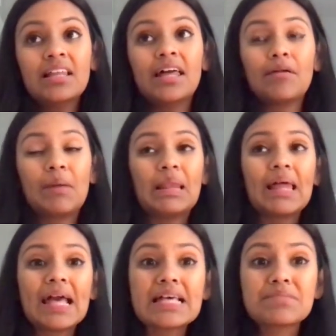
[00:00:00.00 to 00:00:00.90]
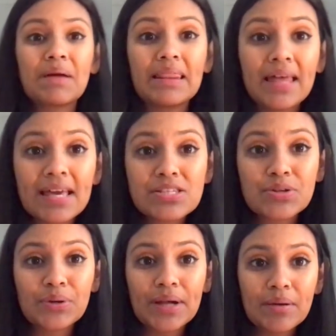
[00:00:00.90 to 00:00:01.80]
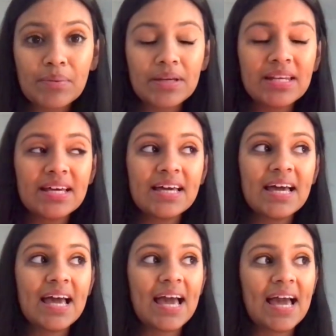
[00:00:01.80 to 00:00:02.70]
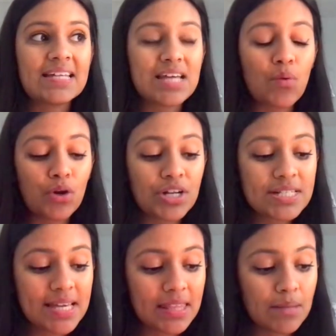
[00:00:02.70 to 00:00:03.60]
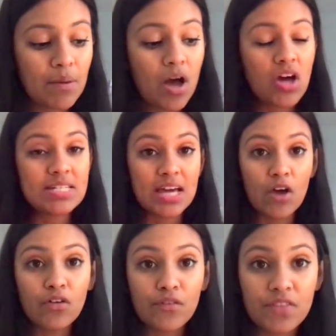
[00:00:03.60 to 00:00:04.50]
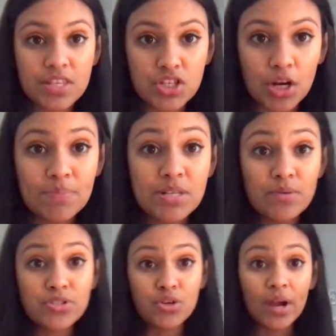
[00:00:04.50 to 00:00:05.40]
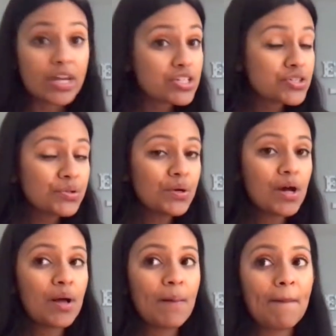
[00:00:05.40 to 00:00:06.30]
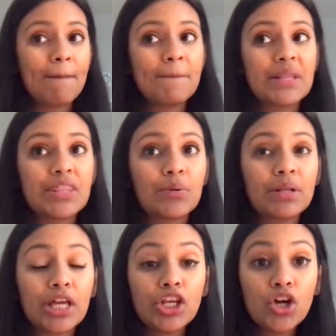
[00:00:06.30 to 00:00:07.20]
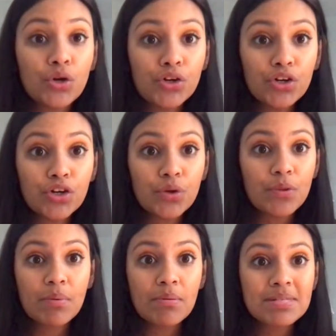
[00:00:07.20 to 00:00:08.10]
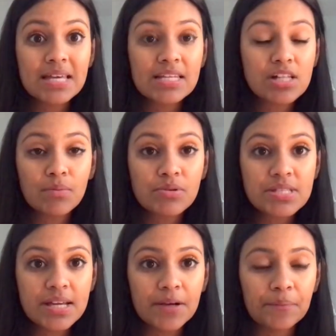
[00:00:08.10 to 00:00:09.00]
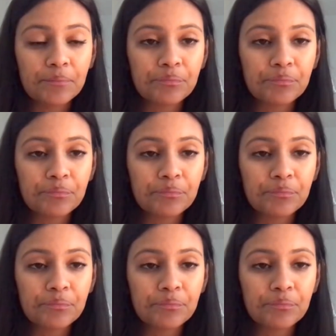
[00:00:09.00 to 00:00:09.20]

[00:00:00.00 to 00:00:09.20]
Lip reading: like, my legs are cramping. And I wanted to take them down with the stirrups, and I was trying to, but they were like, no, the baby's head is almost there.